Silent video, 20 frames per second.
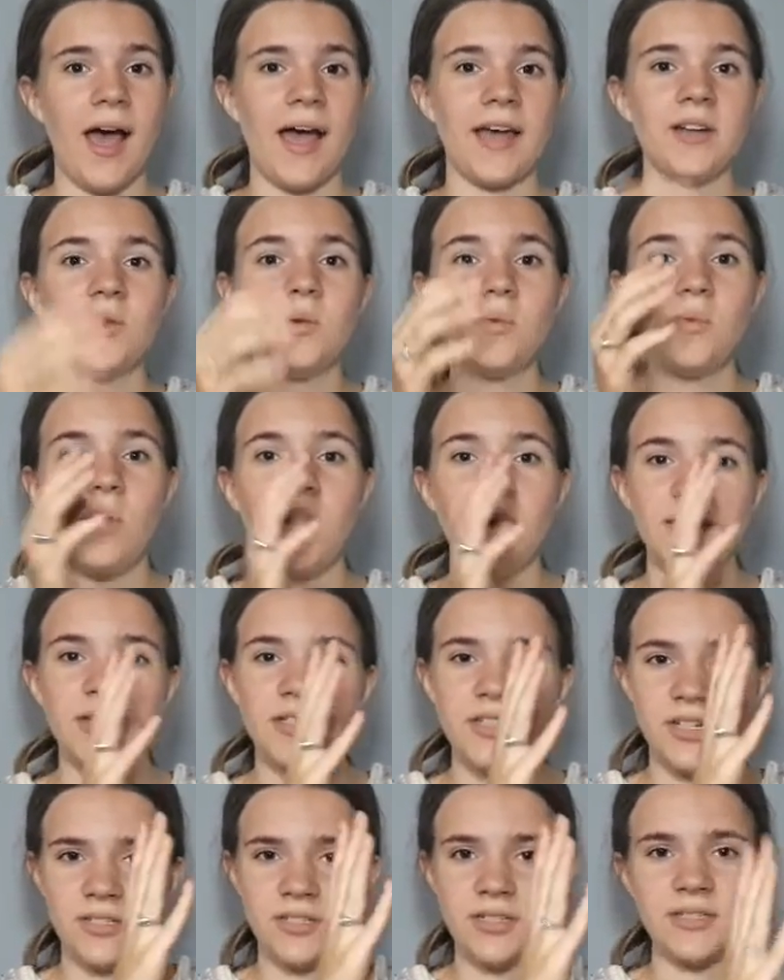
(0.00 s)
I don't
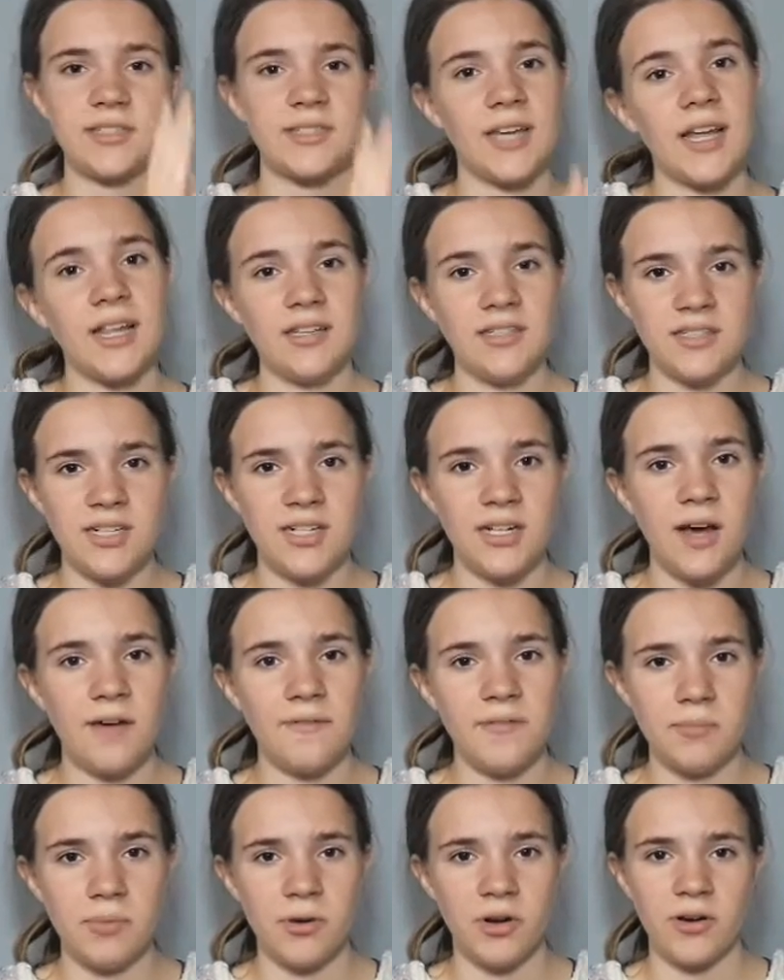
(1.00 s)
want just a skeleton
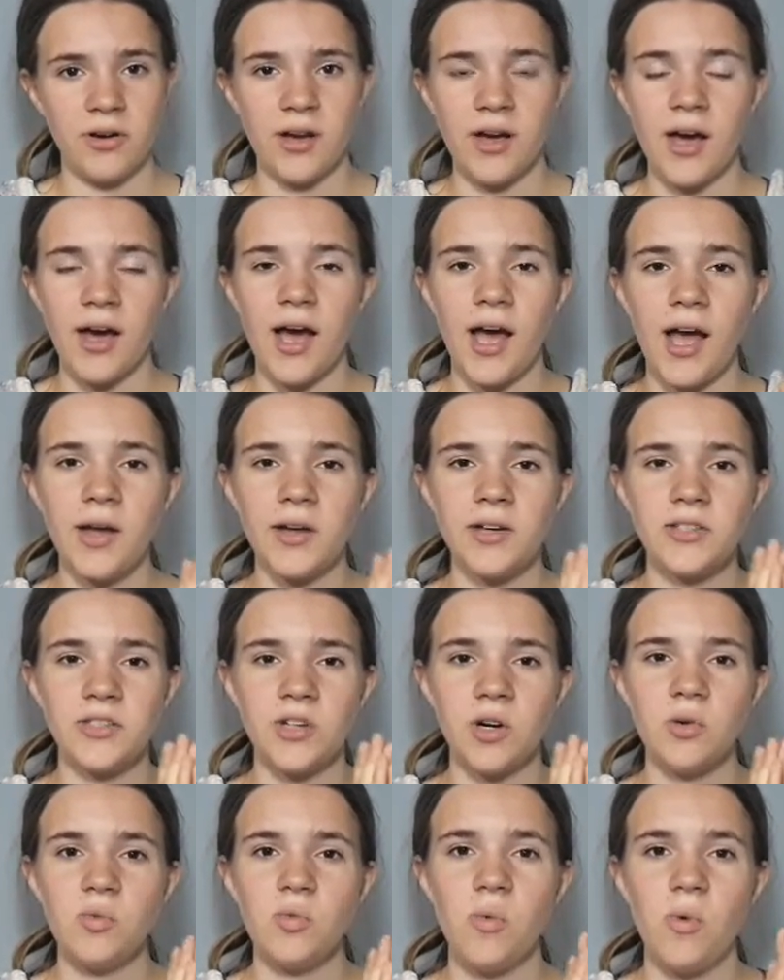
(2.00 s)
of the book. I
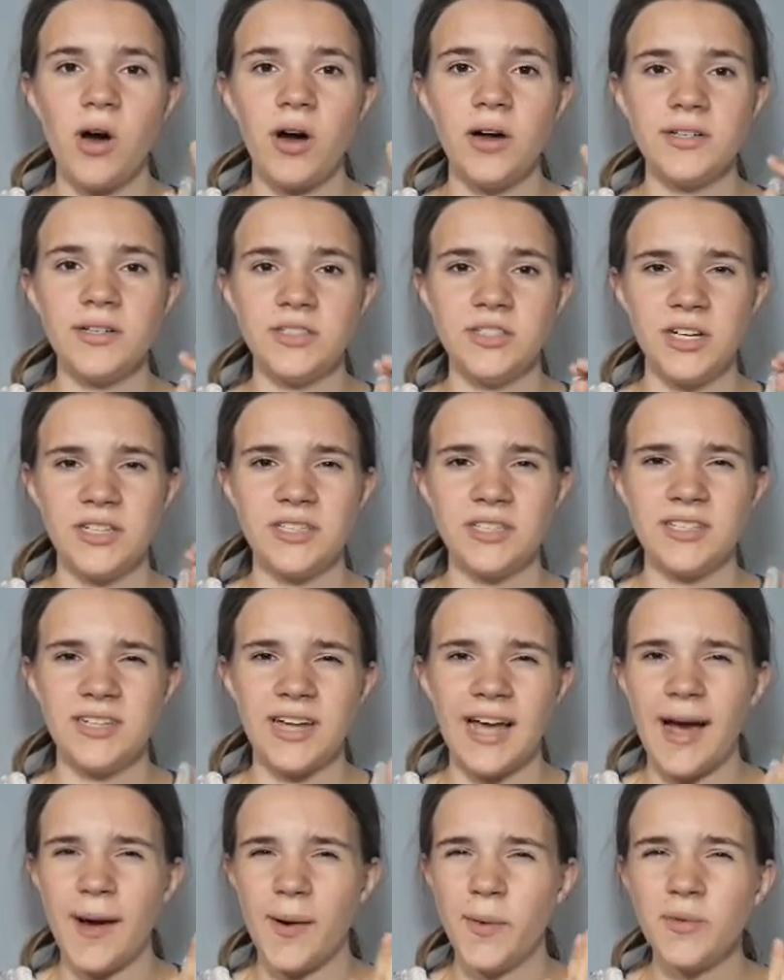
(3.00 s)
don't want just
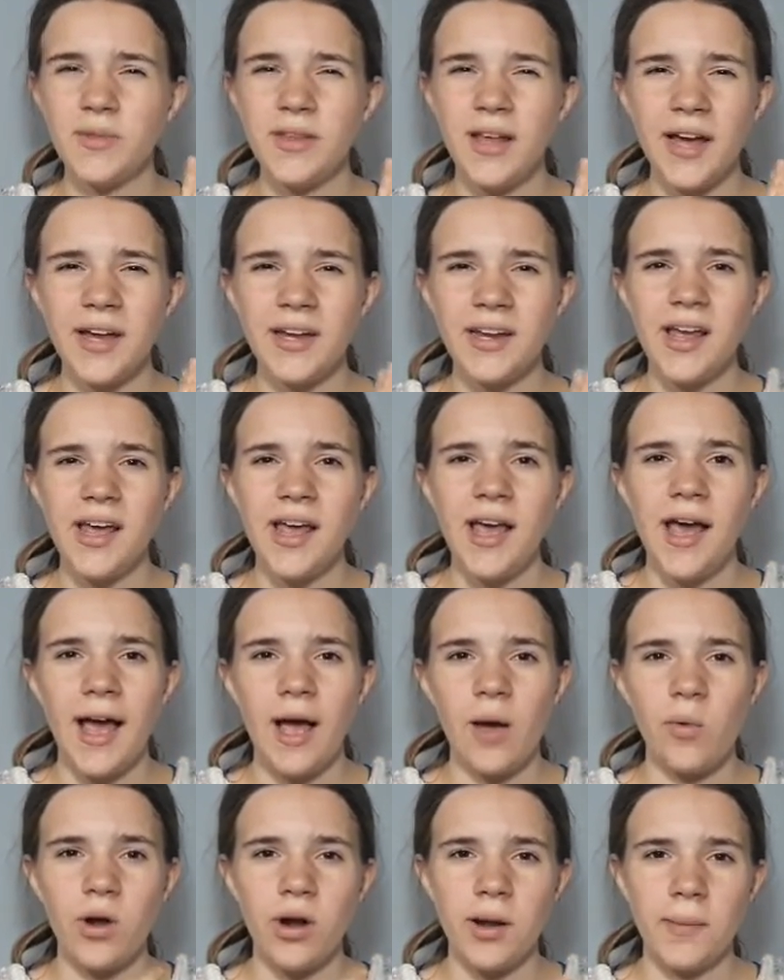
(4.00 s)
an outline.
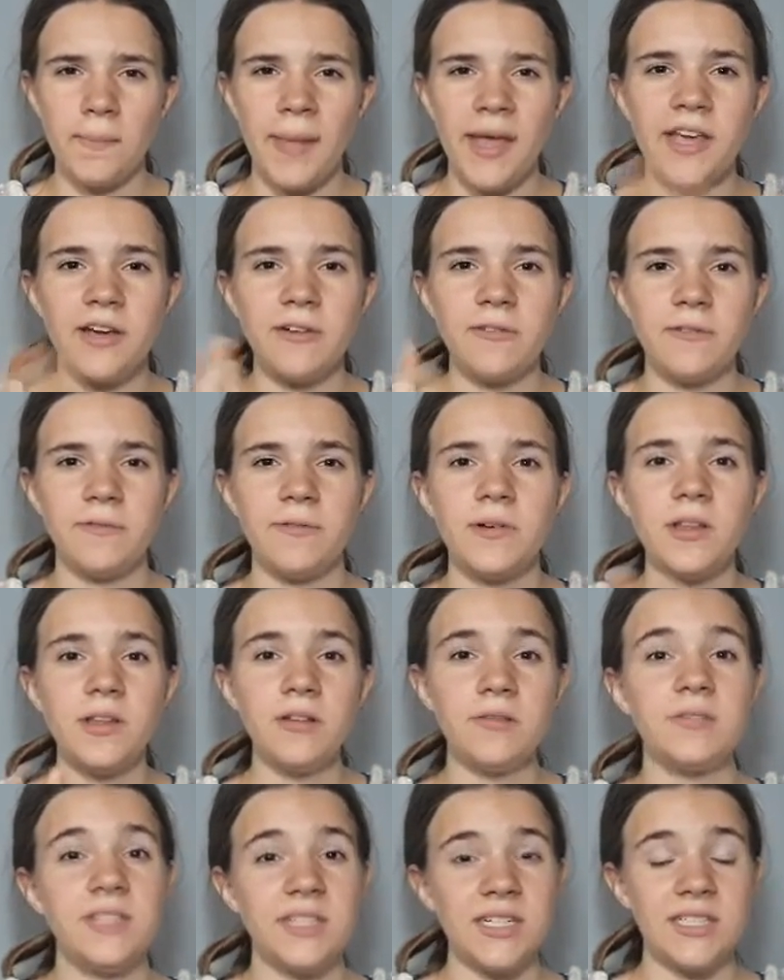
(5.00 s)
I want to make it
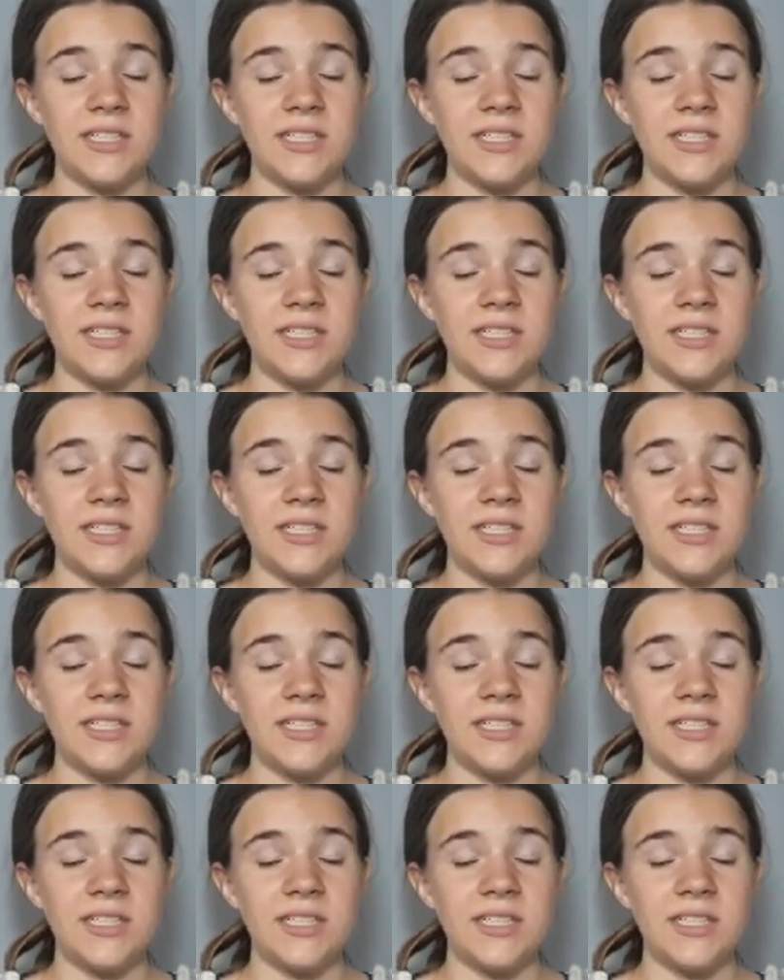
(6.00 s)
full of